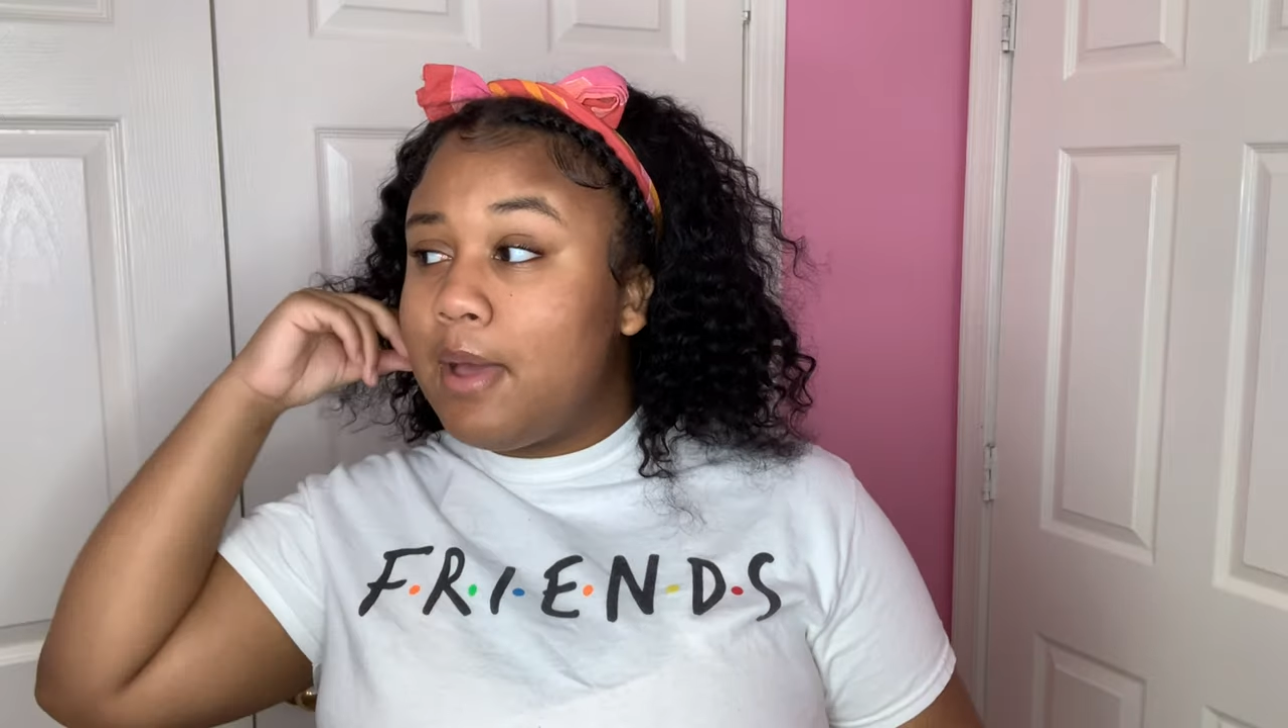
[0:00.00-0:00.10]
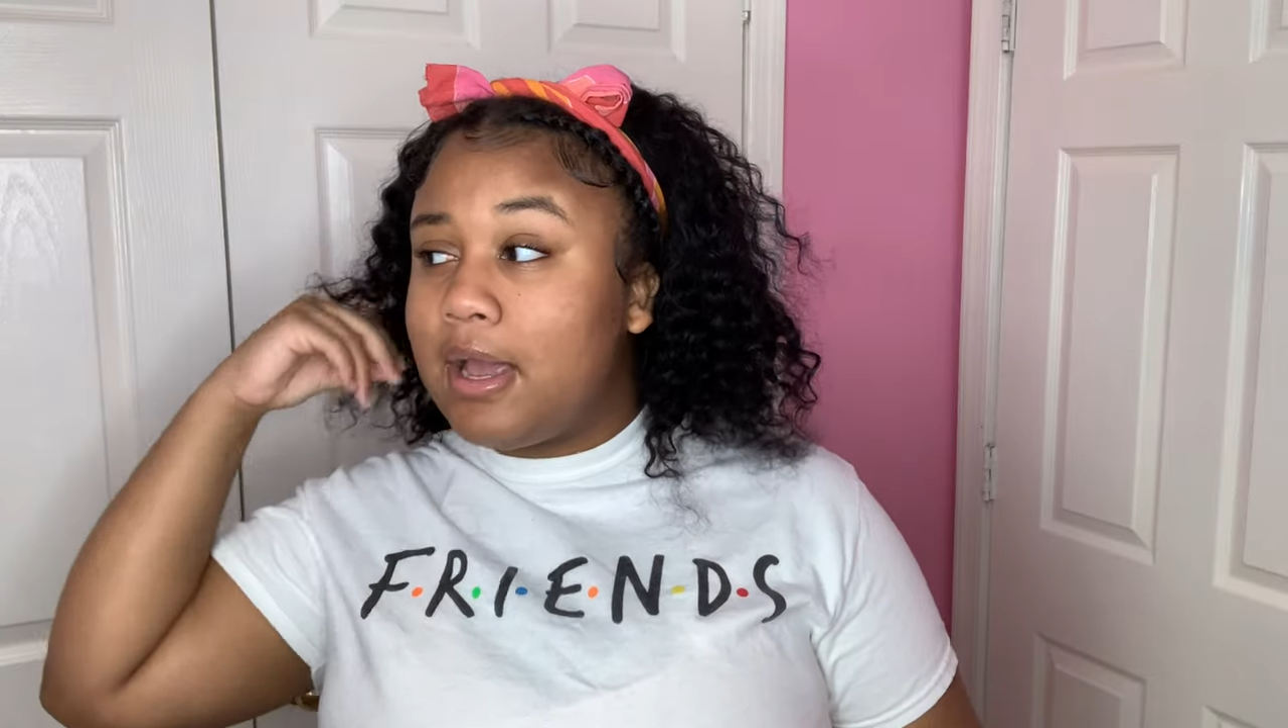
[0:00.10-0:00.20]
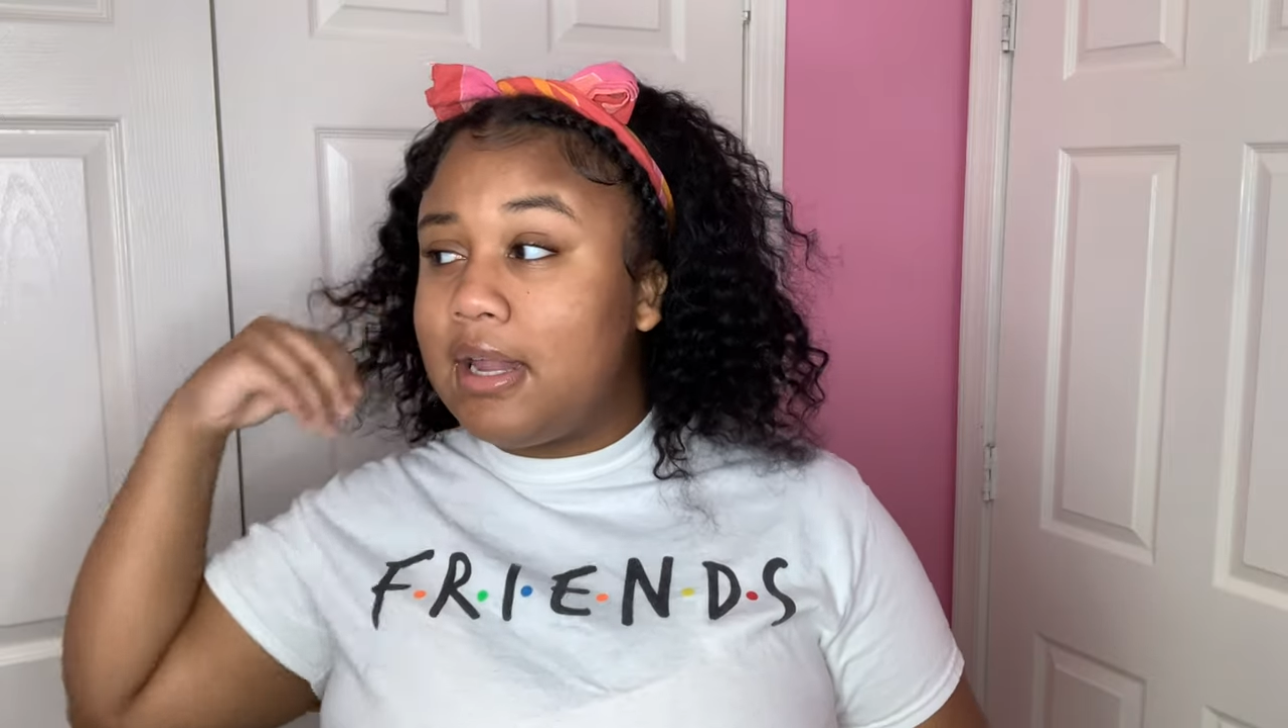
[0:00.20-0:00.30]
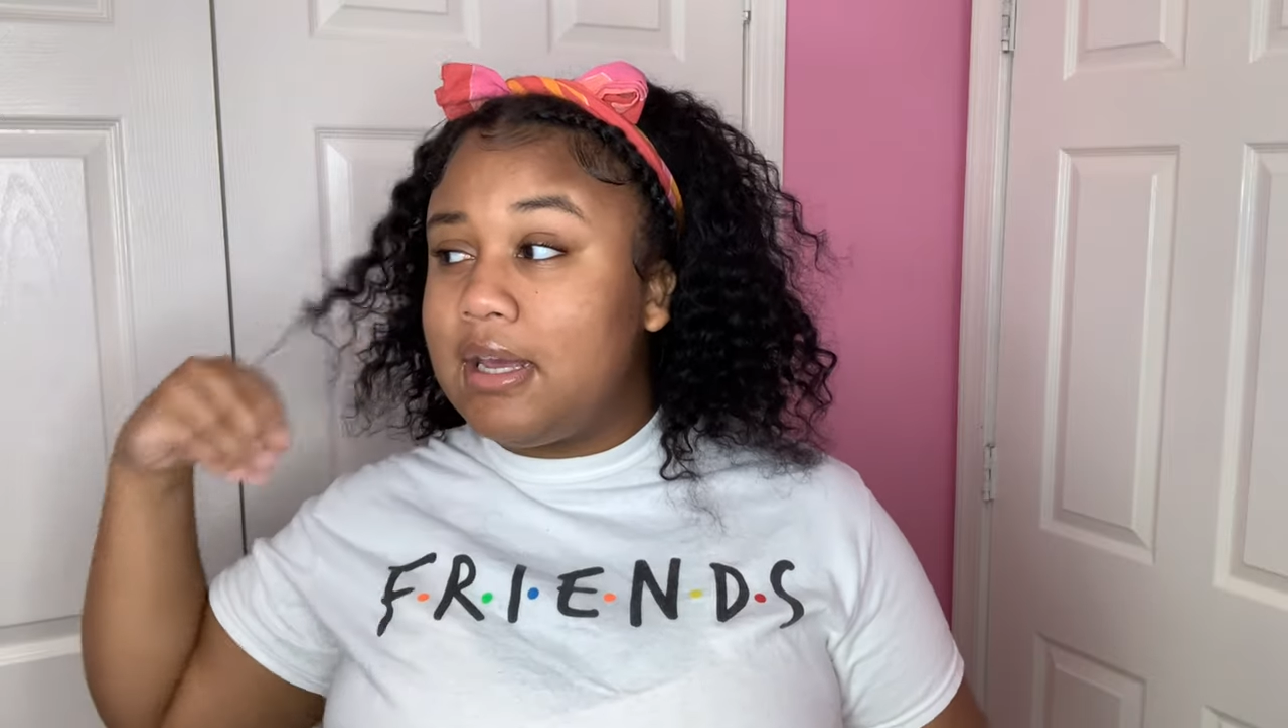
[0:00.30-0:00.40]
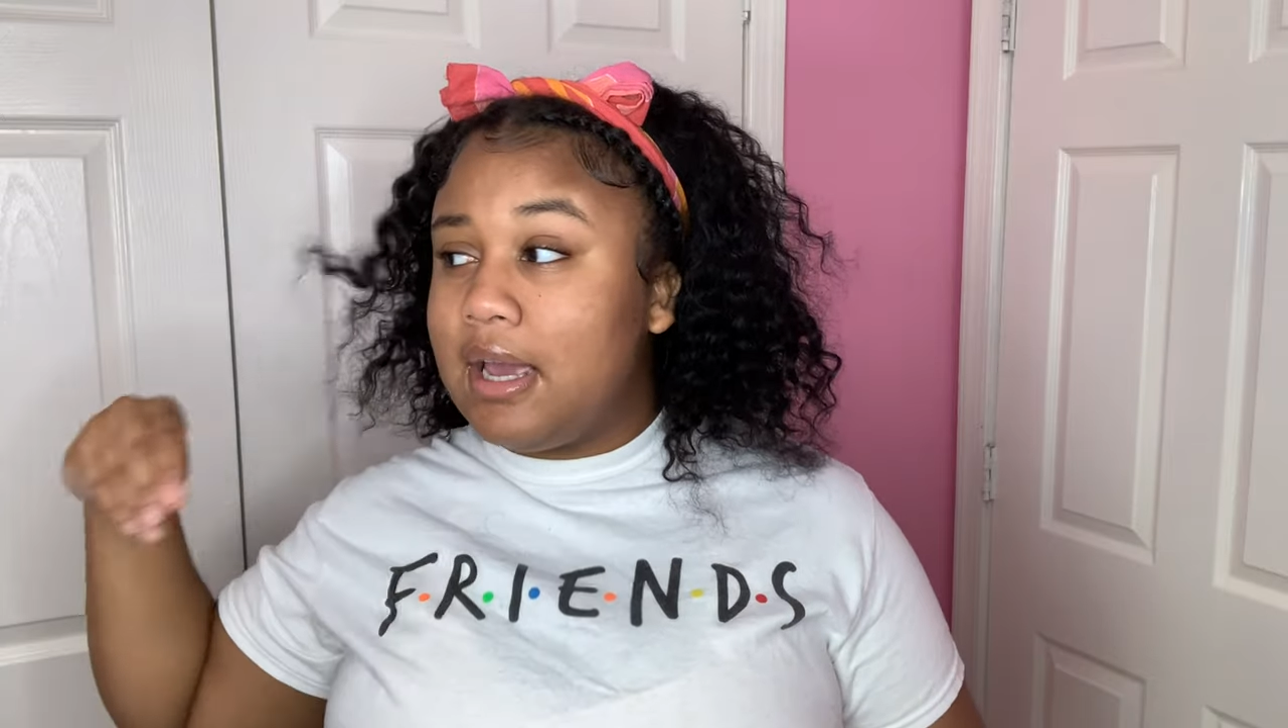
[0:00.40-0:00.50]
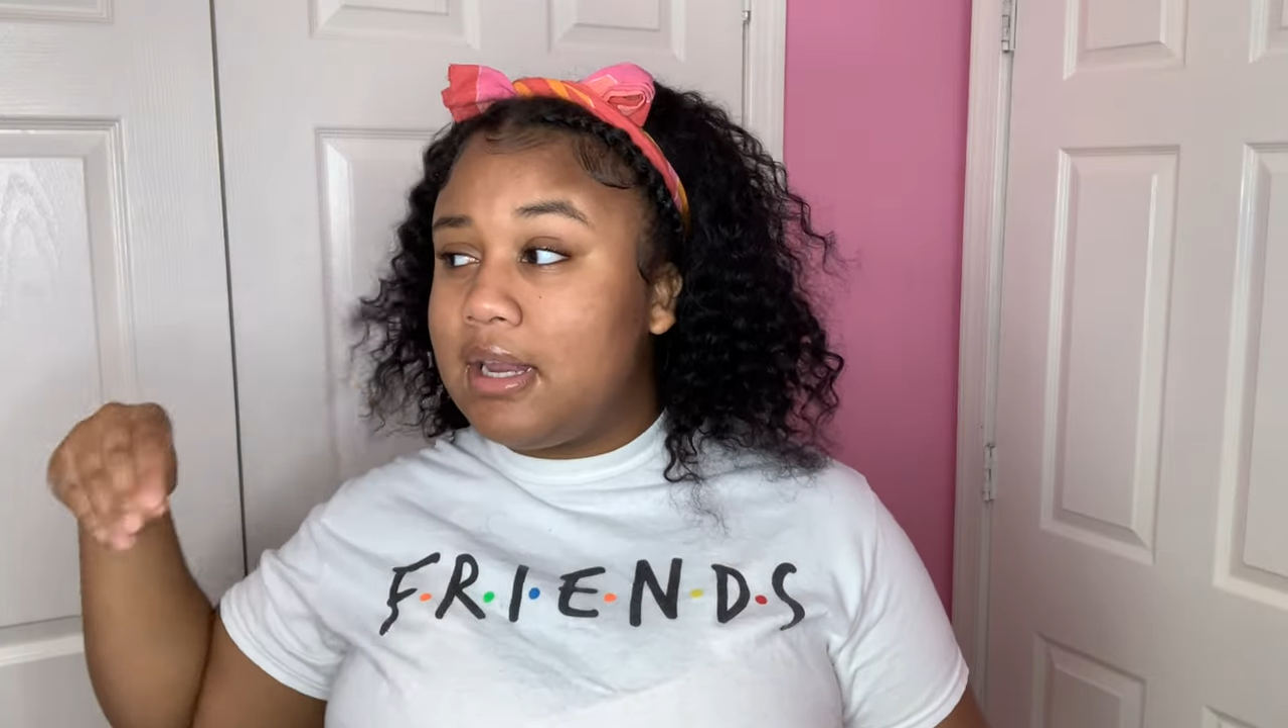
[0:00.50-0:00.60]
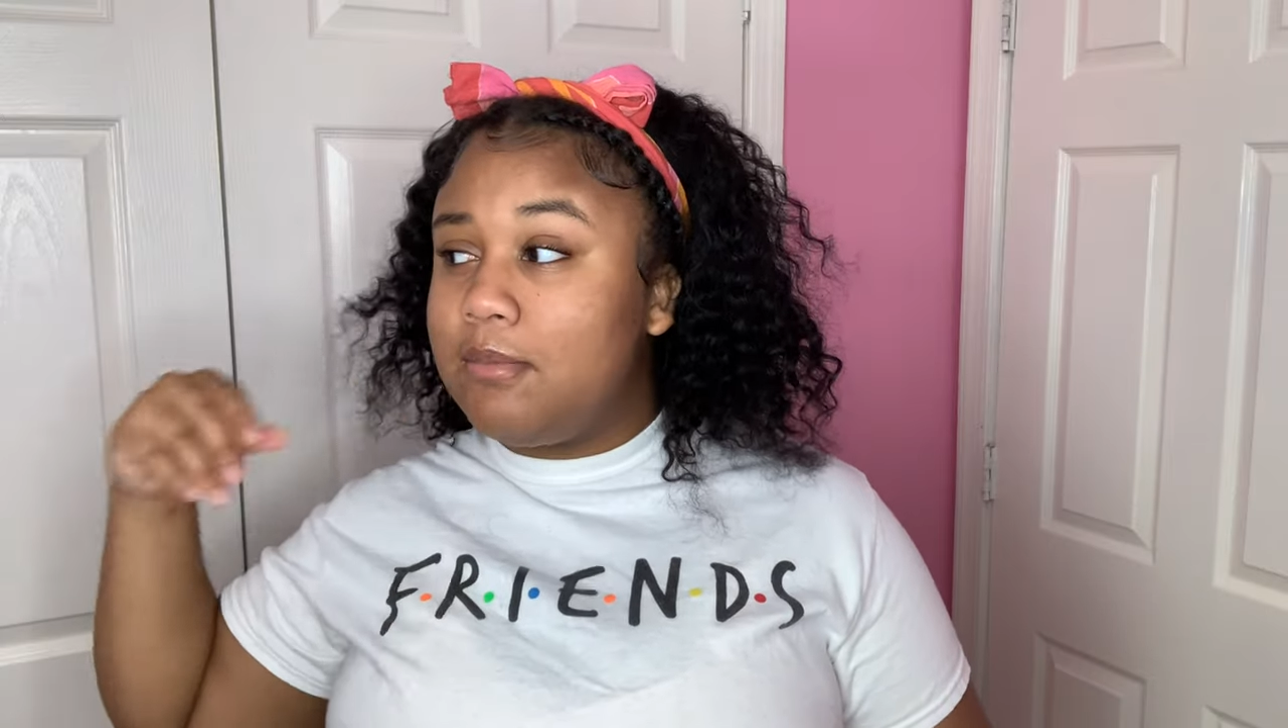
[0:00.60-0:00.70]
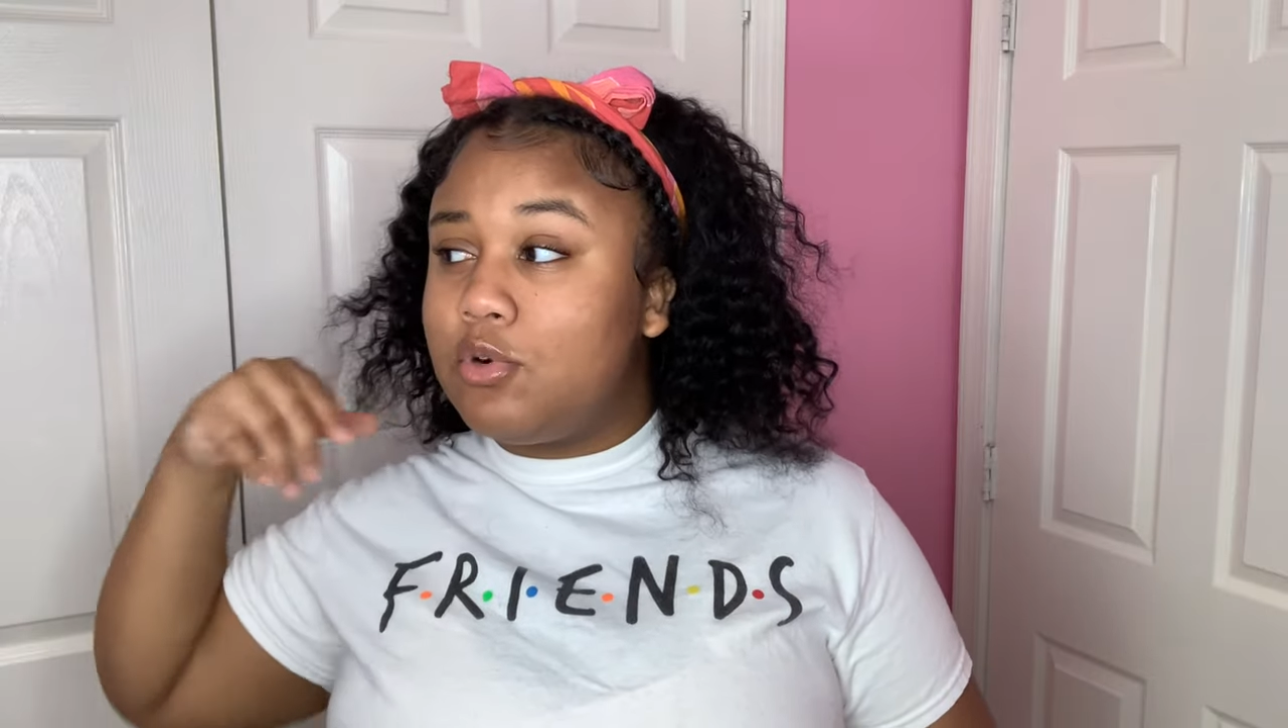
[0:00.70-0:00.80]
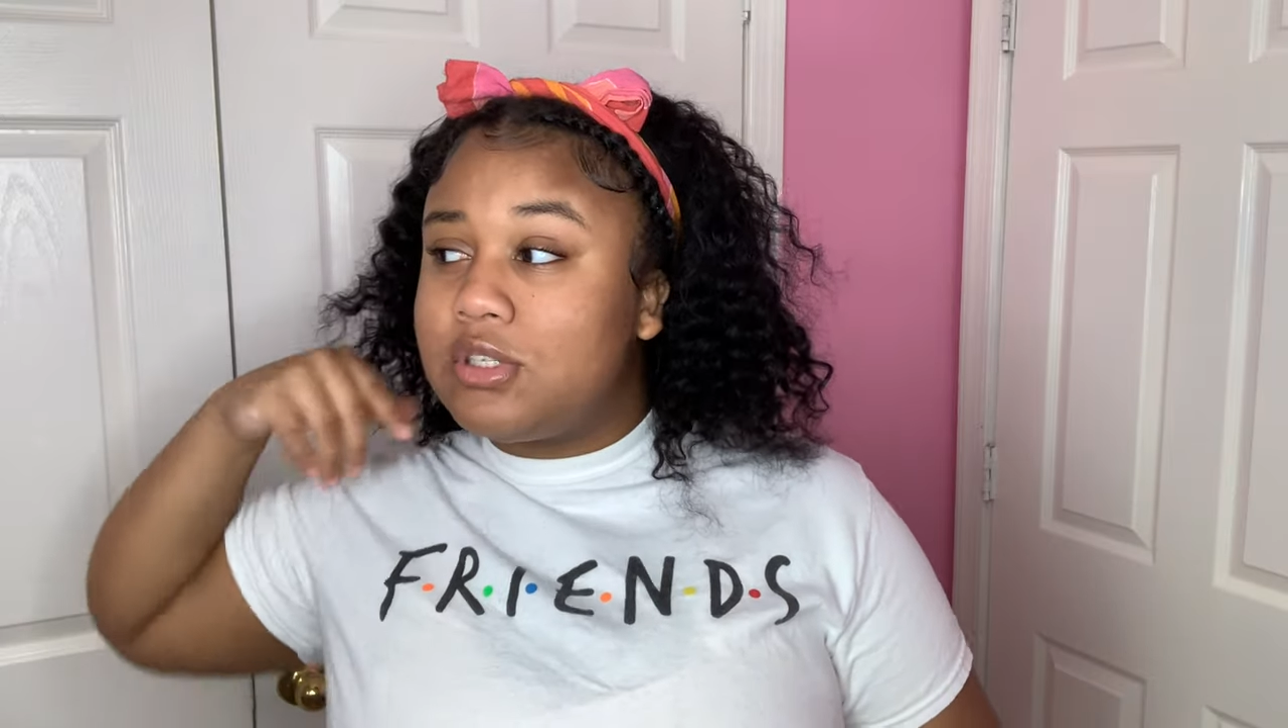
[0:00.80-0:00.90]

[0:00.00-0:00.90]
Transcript: not getting any more